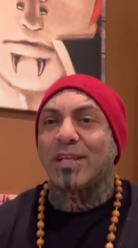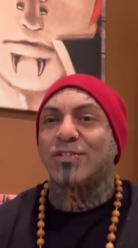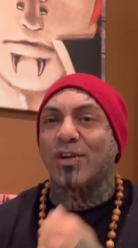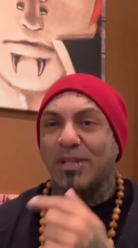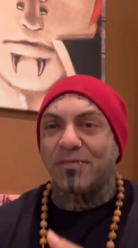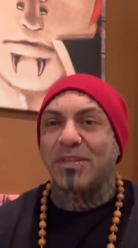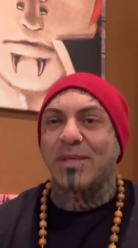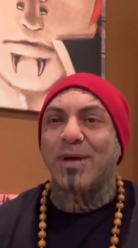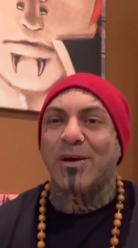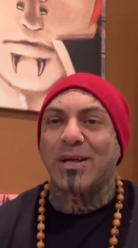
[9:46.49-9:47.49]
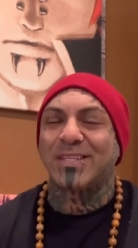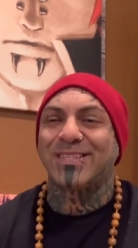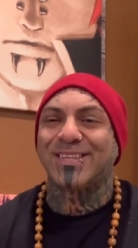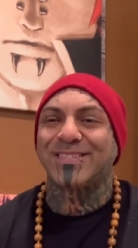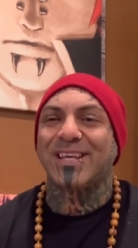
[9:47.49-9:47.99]
and start living them out as it
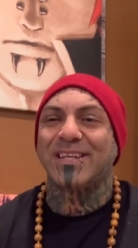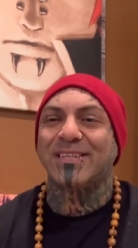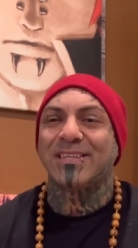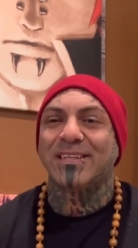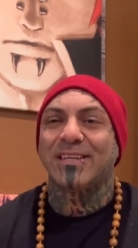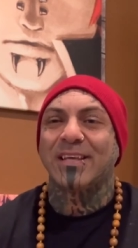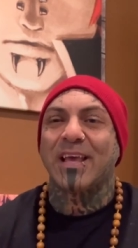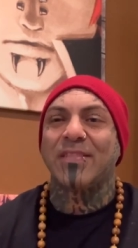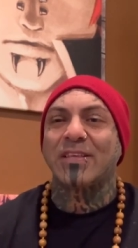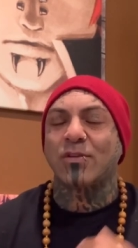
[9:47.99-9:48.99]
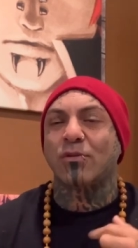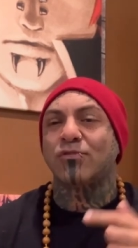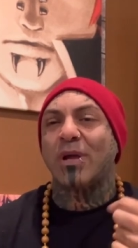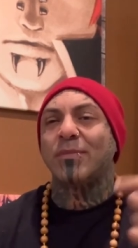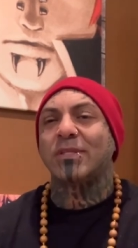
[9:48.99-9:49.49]
does that. And that's called
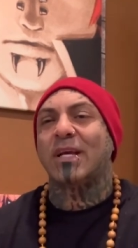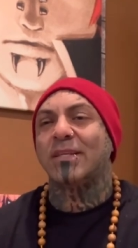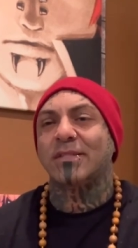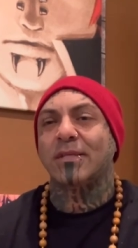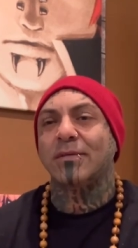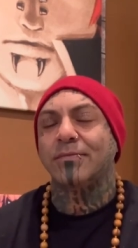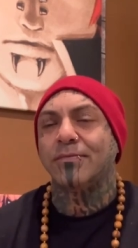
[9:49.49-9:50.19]
dramatizing.